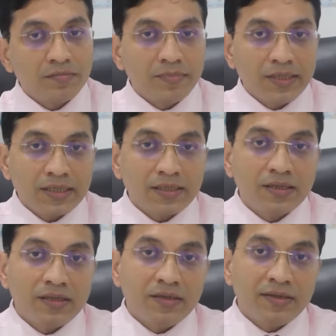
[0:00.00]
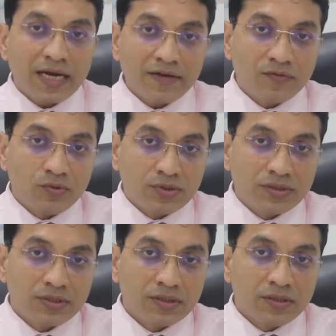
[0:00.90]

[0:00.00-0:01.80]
milk, dry fruits,